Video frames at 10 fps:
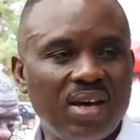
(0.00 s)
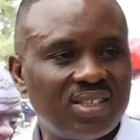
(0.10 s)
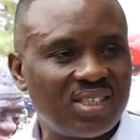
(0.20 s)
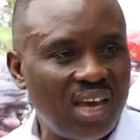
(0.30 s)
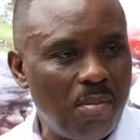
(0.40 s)

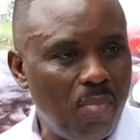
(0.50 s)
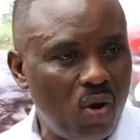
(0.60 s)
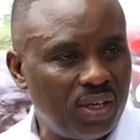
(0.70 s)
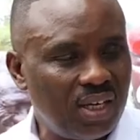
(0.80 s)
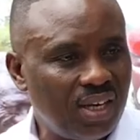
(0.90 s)

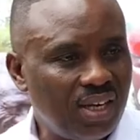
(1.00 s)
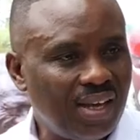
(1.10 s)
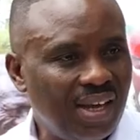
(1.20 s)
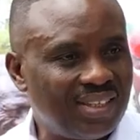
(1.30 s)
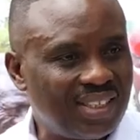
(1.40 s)
assembled
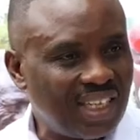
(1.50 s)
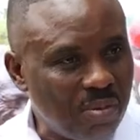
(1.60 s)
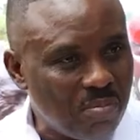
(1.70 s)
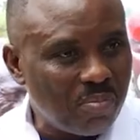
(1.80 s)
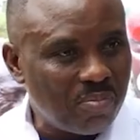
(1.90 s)
a
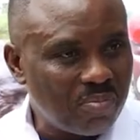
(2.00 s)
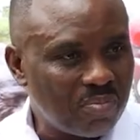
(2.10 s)
team